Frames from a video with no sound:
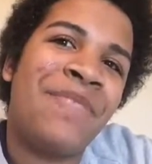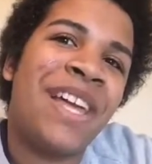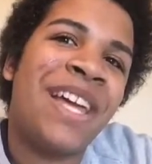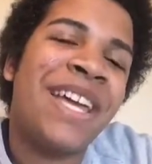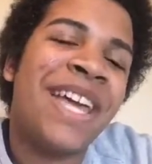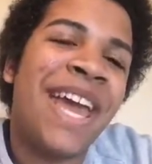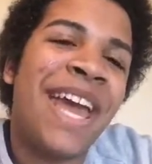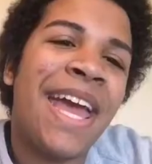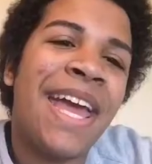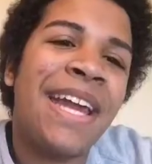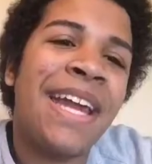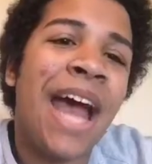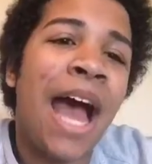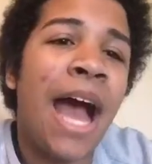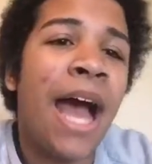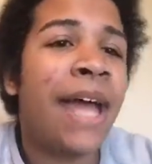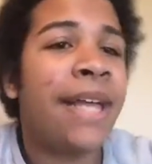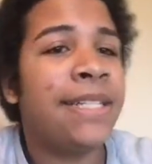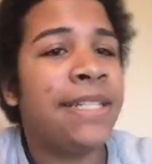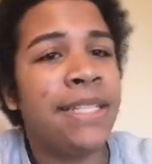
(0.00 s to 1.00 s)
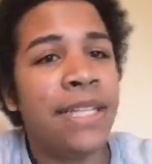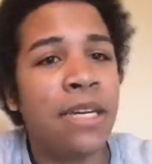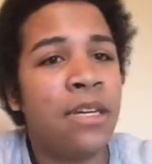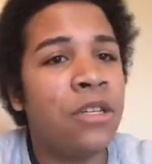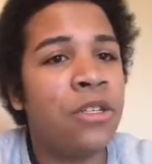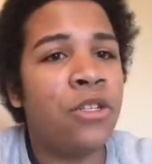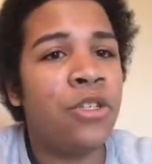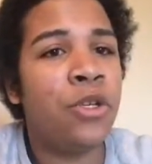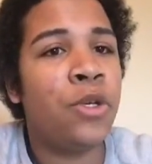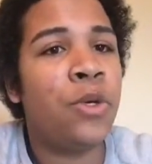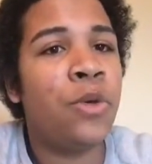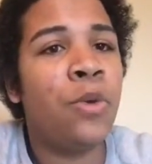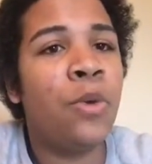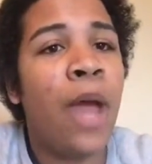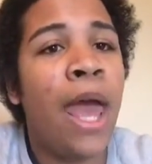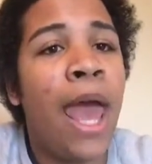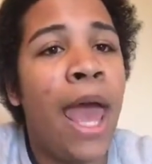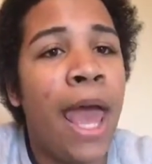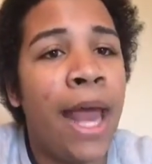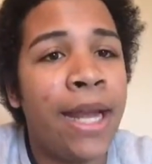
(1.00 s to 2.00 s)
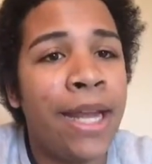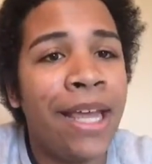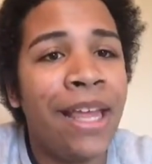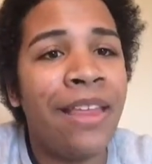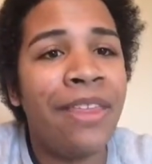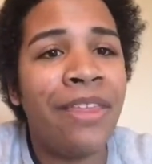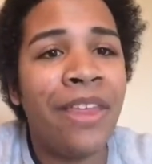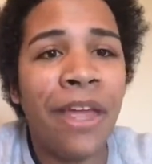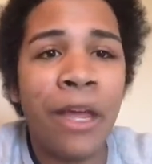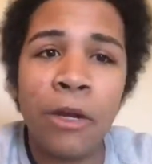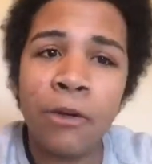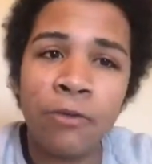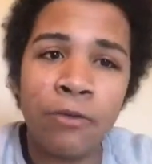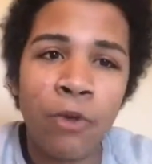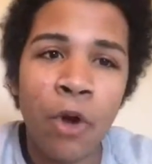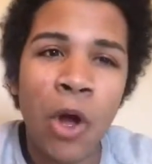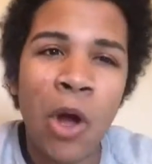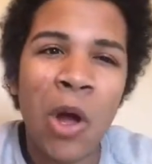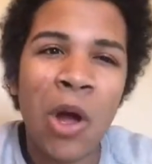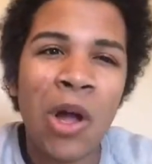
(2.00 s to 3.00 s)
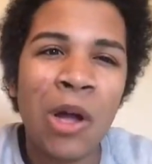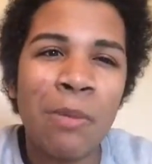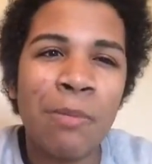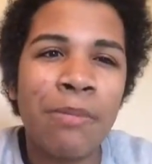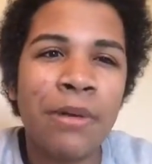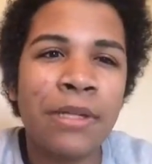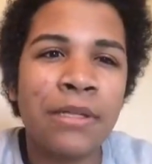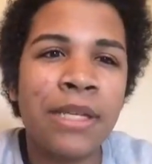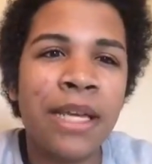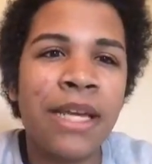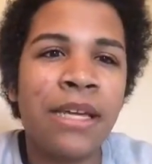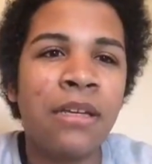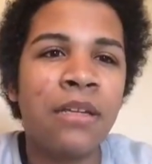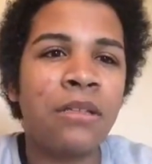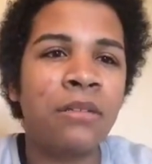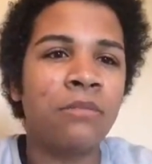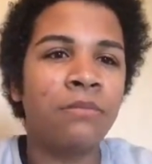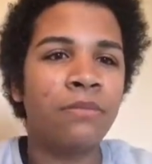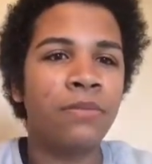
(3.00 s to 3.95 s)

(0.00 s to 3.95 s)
Again, I didn't do anything wrong, but like,